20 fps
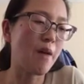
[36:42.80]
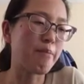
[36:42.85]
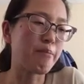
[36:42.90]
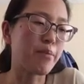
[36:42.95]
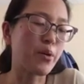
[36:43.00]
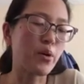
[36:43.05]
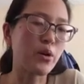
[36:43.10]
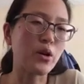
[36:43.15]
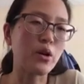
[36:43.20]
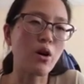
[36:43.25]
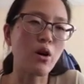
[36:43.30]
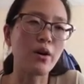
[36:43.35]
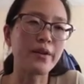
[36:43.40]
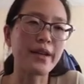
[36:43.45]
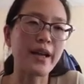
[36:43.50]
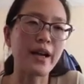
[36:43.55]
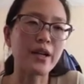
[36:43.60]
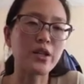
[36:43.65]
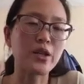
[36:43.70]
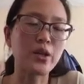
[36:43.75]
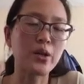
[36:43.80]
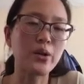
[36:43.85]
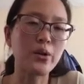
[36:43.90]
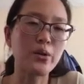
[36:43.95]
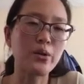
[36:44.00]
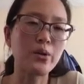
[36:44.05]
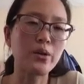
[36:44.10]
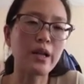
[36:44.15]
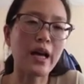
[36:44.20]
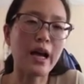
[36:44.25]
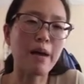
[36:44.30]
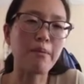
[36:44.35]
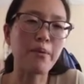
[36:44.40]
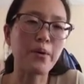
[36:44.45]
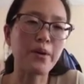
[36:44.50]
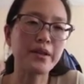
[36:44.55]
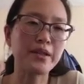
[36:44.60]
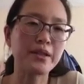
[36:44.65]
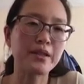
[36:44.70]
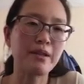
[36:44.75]
protocol, there are two
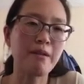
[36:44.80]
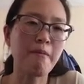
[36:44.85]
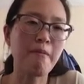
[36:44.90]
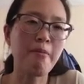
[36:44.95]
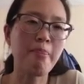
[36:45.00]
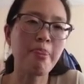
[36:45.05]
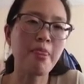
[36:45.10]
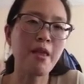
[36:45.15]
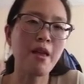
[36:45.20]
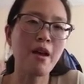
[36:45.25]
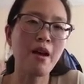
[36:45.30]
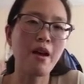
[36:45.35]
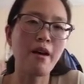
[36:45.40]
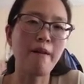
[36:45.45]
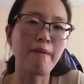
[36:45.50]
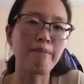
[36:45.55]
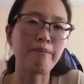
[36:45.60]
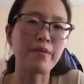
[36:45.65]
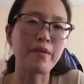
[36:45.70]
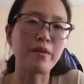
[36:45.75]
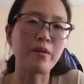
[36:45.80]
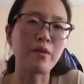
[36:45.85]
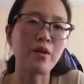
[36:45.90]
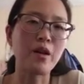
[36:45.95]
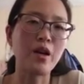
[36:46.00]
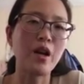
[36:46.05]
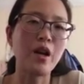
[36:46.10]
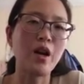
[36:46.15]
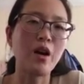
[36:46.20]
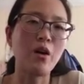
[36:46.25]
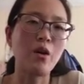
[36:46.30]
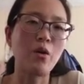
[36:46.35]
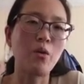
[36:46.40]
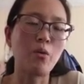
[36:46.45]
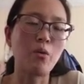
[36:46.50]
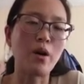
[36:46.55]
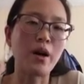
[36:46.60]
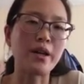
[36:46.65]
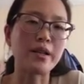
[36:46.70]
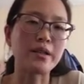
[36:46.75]
libraries.
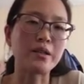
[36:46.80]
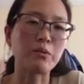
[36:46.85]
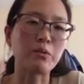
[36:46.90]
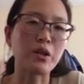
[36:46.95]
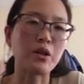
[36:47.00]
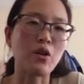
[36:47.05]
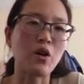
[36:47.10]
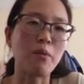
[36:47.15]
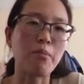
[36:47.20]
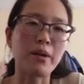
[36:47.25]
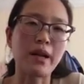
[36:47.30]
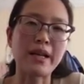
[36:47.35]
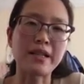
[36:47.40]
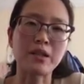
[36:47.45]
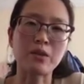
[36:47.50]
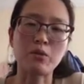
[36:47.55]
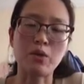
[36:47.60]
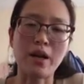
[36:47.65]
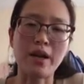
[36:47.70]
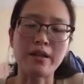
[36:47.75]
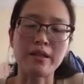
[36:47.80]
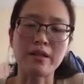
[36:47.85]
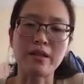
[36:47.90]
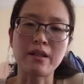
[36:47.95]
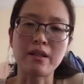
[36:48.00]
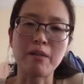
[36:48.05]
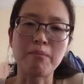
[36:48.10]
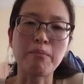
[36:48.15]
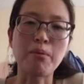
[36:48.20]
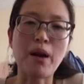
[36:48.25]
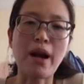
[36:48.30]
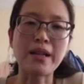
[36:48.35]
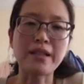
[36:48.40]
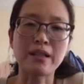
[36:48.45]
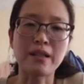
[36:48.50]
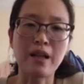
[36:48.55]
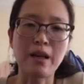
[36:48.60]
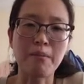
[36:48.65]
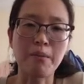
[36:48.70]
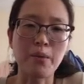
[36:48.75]
One is we call plus strand, the plus
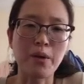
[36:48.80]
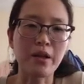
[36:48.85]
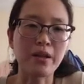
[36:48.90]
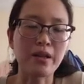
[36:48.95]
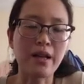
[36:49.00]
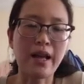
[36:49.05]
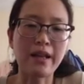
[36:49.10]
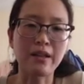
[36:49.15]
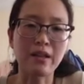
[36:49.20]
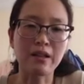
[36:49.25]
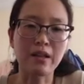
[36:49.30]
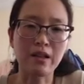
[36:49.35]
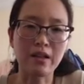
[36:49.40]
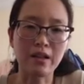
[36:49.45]
library, and another,